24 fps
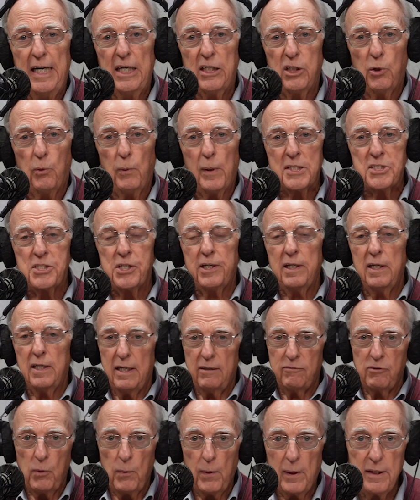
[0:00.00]
Hello, once again,
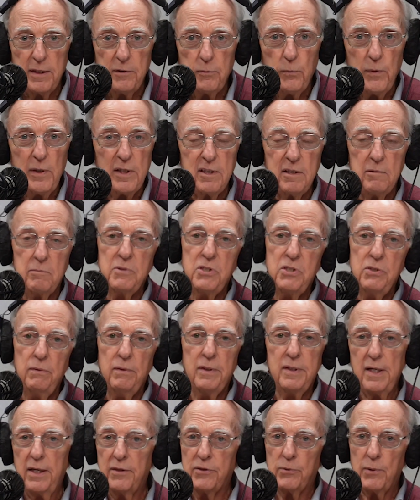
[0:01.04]
everyone, and welcome to
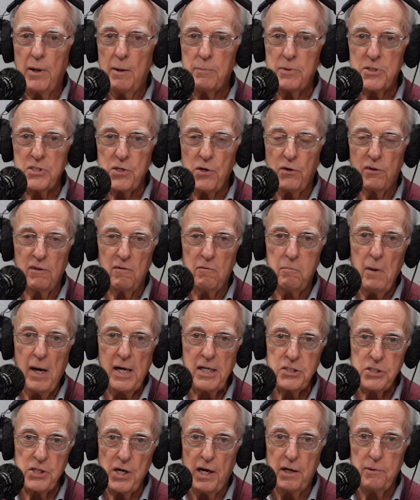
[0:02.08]
another episode of
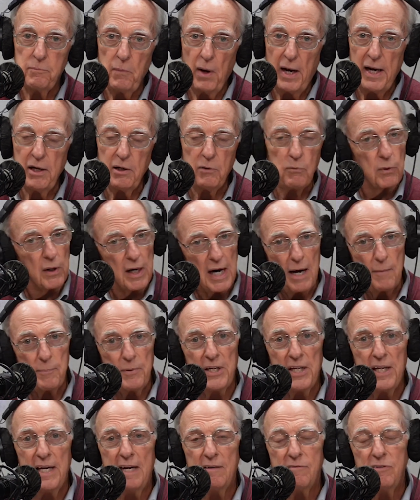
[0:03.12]
Mikes on Mic. We're happy
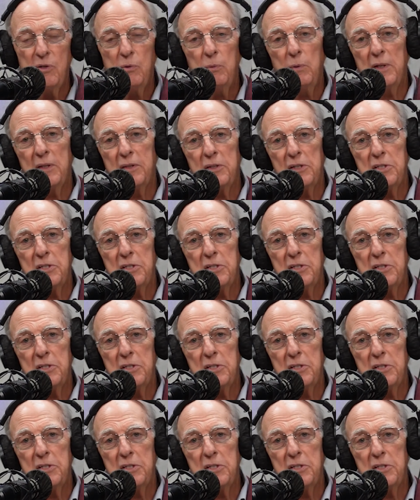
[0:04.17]
to have you with